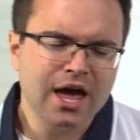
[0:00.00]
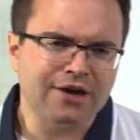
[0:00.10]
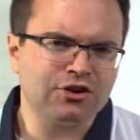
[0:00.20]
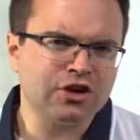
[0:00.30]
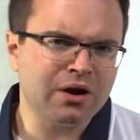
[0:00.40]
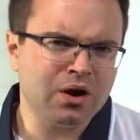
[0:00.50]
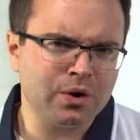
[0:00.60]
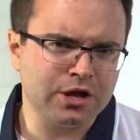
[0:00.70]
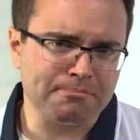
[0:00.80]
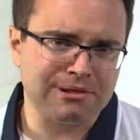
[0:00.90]
If you don't know
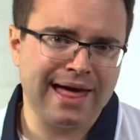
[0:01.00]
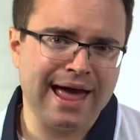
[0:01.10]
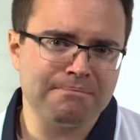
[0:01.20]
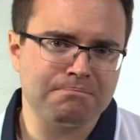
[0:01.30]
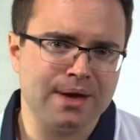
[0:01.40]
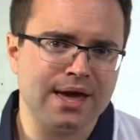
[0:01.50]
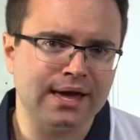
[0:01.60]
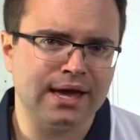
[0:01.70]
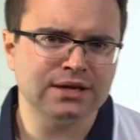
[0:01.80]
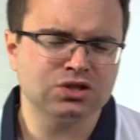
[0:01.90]
what your Plan B
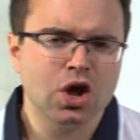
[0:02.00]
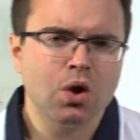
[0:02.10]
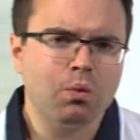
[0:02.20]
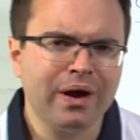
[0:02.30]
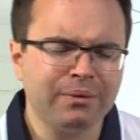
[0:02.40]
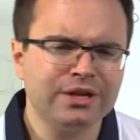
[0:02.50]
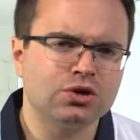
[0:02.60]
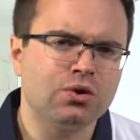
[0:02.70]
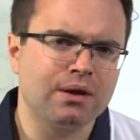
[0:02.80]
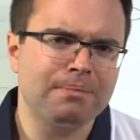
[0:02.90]
is, when we
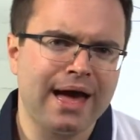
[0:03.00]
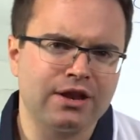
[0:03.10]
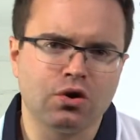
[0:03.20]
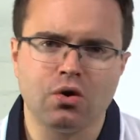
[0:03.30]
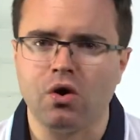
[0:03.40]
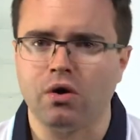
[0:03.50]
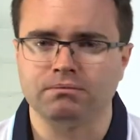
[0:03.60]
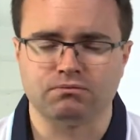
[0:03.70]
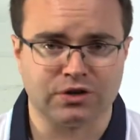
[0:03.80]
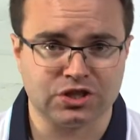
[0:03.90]
talk about
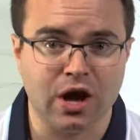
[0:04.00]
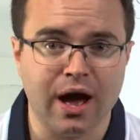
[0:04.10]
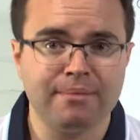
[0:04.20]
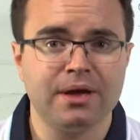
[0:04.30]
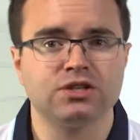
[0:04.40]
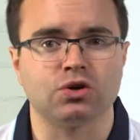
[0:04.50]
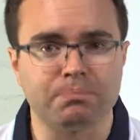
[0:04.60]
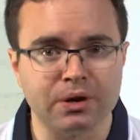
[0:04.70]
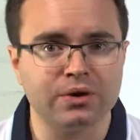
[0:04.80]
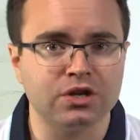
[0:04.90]
your retirement or
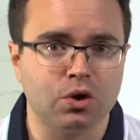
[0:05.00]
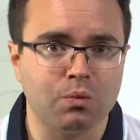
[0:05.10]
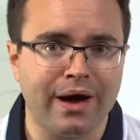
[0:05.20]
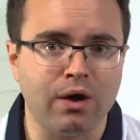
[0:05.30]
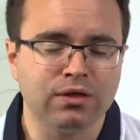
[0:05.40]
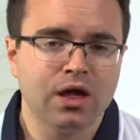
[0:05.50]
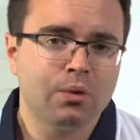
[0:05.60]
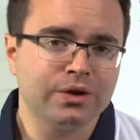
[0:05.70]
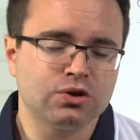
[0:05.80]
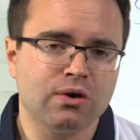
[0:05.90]
building your wealth,
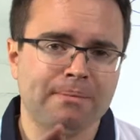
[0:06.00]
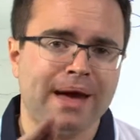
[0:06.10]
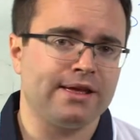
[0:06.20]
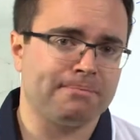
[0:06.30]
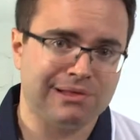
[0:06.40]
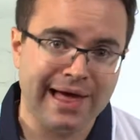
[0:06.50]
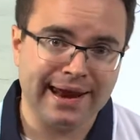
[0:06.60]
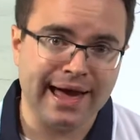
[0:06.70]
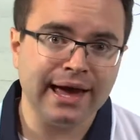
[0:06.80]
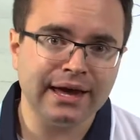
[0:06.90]
we talk about your Plan
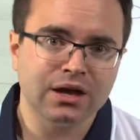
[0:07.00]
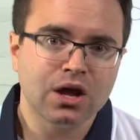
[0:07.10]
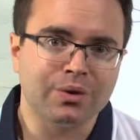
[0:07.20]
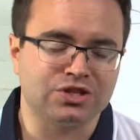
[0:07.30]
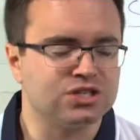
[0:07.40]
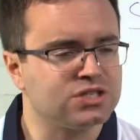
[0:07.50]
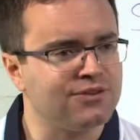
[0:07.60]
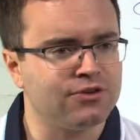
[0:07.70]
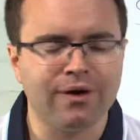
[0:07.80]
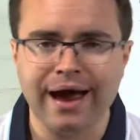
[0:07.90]
A, which is
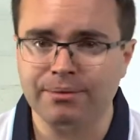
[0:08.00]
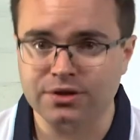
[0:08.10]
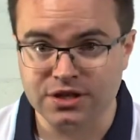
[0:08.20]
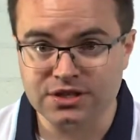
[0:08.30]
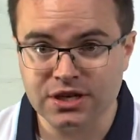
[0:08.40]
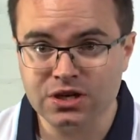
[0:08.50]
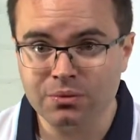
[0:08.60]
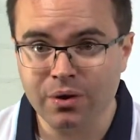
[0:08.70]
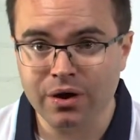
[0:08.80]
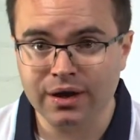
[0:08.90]
if you're able to continue
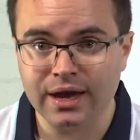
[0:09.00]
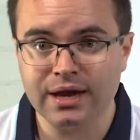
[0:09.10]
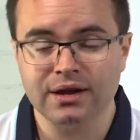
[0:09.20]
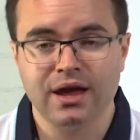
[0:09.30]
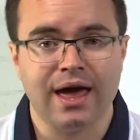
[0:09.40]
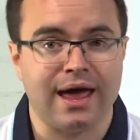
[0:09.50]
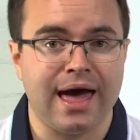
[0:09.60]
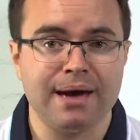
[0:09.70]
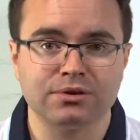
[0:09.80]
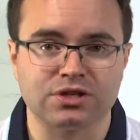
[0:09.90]
working and
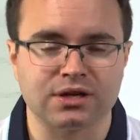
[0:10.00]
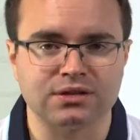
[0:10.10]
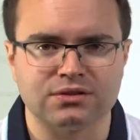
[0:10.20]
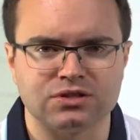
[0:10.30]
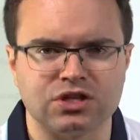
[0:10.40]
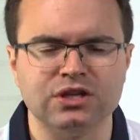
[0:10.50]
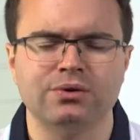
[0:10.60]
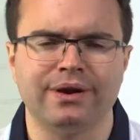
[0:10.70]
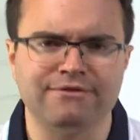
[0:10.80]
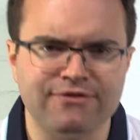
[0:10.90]
able to continue
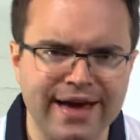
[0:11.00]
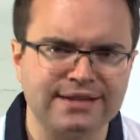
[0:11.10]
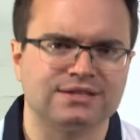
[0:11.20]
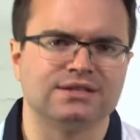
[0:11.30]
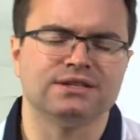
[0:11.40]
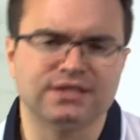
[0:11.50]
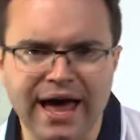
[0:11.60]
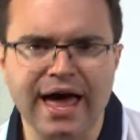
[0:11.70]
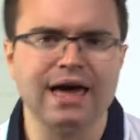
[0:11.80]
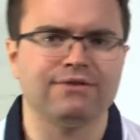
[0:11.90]
to invest and
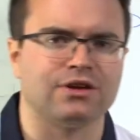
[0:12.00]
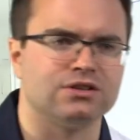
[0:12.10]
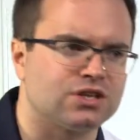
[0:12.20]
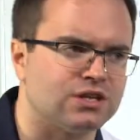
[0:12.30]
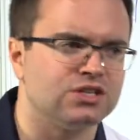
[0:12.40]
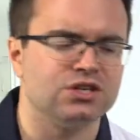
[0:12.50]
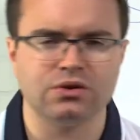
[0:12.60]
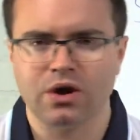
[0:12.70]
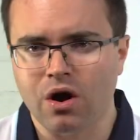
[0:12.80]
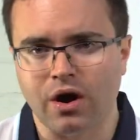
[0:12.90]
save and
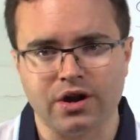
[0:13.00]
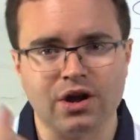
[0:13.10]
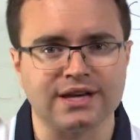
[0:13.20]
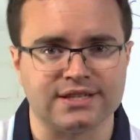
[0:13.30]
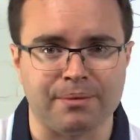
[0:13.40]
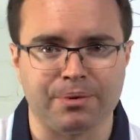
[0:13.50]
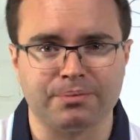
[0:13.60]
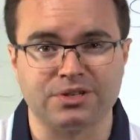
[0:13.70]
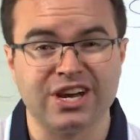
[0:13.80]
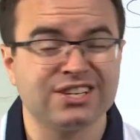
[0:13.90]
continue on a nice upward
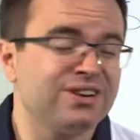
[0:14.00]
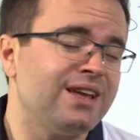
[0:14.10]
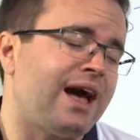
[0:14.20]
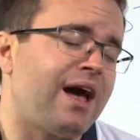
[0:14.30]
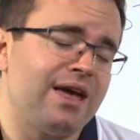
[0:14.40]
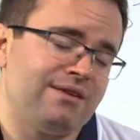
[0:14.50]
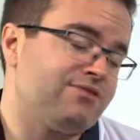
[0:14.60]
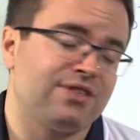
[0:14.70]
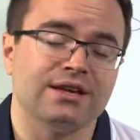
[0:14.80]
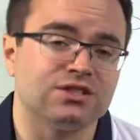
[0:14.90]
trajectory, if
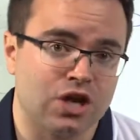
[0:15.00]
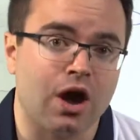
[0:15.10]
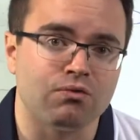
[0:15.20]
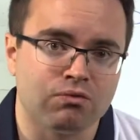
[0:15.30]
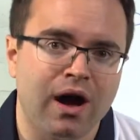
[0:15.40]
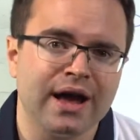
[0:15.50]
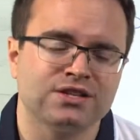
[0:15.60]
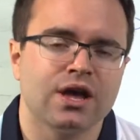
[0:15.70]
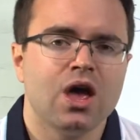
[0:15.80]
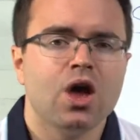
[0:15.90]
things go
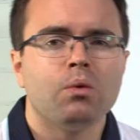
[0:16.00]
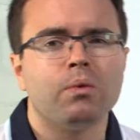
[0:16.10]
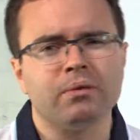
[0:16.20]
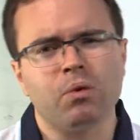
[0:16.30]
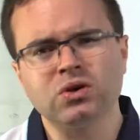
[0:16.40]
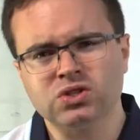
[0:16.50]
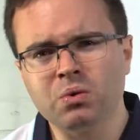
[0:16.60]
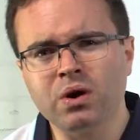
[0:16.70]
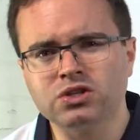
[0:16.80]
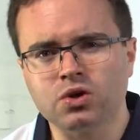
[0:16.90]
right. We also
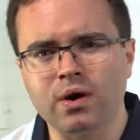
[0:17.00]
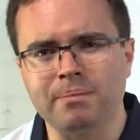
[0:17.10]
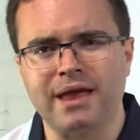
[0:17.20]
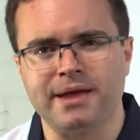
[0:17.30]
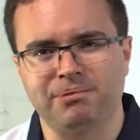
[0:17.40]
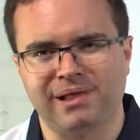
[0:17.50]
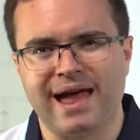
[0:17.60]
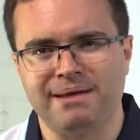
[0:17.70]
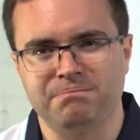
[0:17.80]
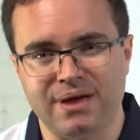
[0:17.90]
want to talk about your
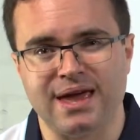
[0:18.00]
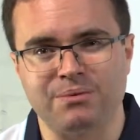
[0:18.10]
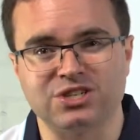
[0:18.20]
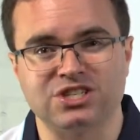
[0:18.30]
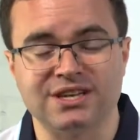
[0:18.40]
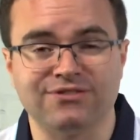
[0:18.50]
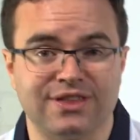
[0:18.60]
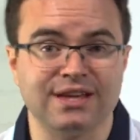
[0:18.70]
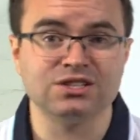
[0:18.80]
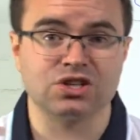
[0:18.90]
Plan B, which is if
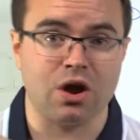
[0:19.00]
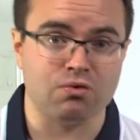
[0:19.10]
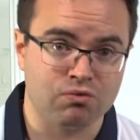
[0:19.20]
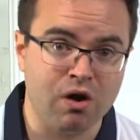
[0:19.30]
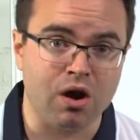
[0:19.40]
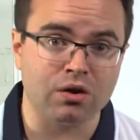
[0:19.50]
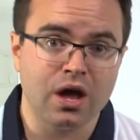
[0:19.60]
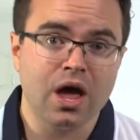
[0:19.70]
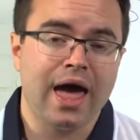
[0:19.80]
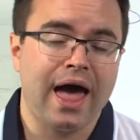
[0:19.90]
things go wrong,
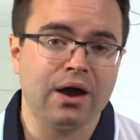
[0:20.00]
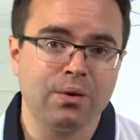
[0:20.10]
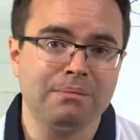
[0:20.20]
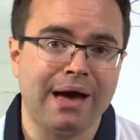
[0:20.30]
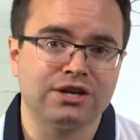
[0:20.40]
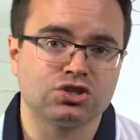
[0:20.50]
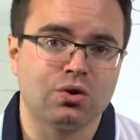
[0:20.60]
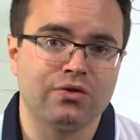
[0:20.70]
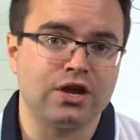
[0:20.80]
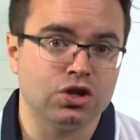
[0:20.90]
how do we make
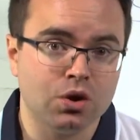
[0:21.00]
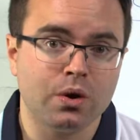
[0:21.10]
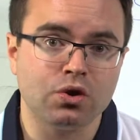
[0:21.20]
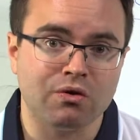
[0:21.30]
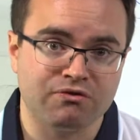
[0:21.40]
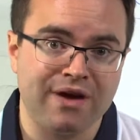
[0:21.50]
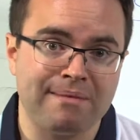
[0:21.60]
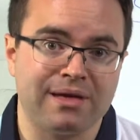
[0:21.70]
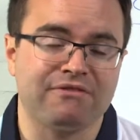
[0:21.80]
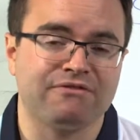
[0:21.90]
sure that you and your
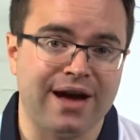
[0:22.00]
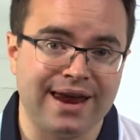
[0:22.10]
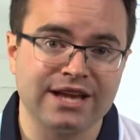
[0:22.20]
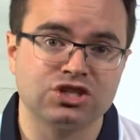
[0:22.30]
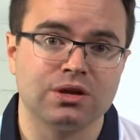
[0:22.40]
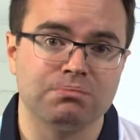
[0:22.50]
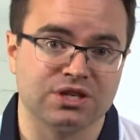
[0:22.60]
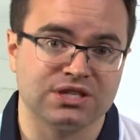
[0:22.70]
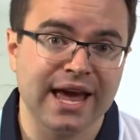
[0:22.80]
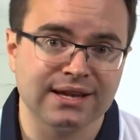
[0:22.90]
family are financially
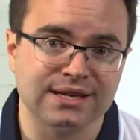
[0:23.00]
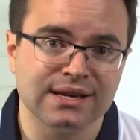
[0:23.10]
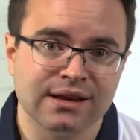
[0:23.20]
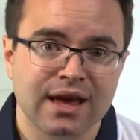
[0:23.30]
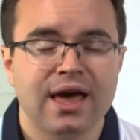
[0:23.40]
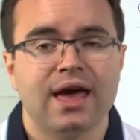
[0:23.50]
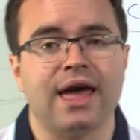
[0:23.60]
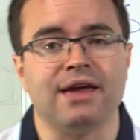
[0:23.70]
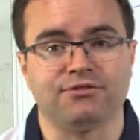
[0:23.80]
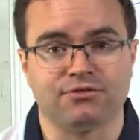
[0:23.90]
protected
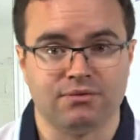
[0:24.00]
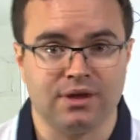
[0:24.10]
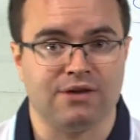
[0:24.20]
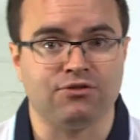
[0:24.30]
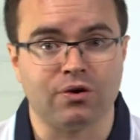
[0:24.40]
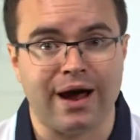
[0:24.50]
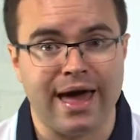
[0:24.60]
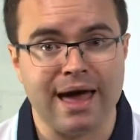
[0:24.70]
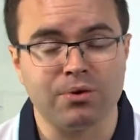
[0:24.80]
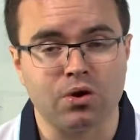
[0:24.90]
if you're
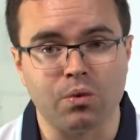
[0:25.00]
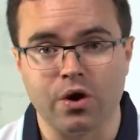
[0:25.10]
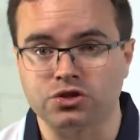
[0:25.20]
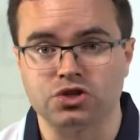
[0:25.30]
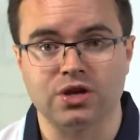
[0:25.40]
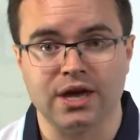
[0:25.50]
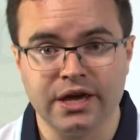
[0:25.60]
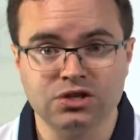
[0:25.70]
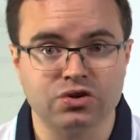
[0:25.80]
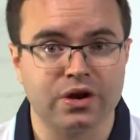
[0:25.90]
unable to work due to
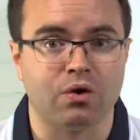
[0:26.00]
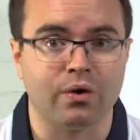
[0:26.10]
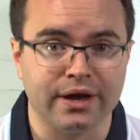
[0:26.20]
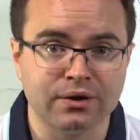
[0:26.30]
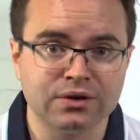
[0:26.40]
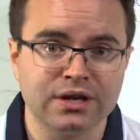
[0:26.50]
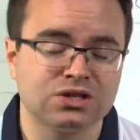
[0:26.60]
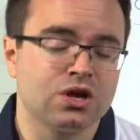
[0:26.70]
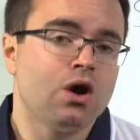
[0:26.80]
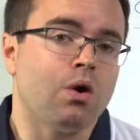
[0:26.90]
injury or
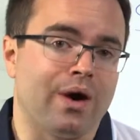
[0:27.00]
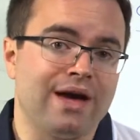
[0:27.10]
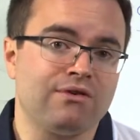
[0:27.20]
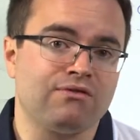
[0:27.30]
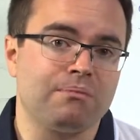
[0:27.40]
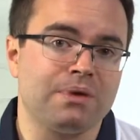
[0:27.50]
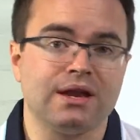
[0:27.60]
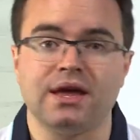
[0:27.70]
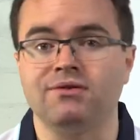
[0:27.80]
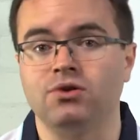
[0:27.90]
illness, or heaven
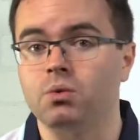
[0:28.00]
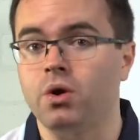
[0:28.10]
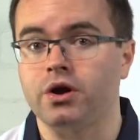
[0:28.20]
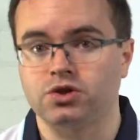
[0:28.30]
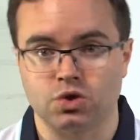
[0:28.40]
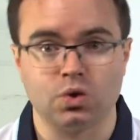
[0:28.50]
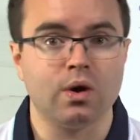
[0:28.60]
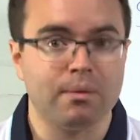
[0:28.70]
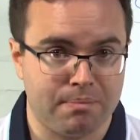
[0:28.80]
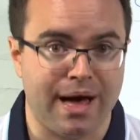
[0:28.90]
forbid, if you were to
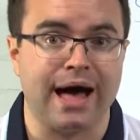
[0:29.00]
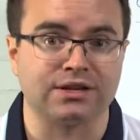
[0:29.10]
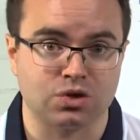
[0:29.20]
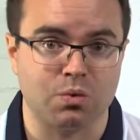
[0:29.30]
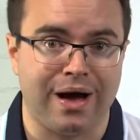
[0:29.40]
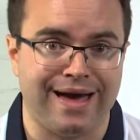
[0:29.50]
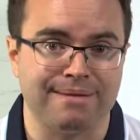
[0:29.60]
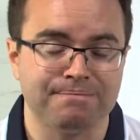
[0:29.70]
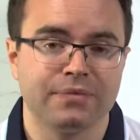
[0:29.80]
pass away.